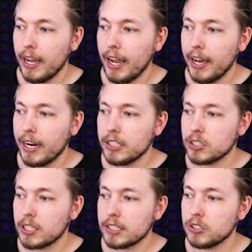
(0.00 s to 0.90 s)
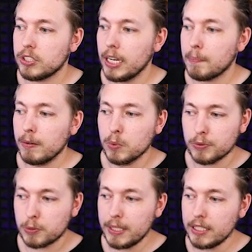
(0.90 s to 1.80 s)
and I just like to take my
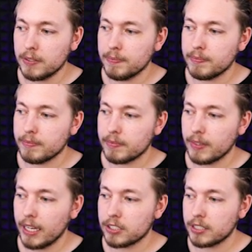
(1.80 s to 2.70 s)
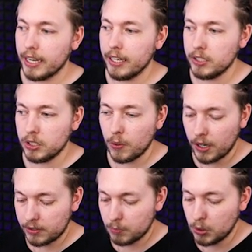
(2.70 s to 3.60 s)
move speed and say, you know
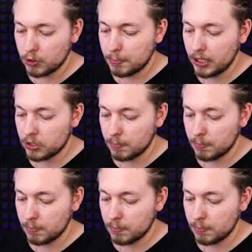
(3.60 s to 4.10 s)
what, move speed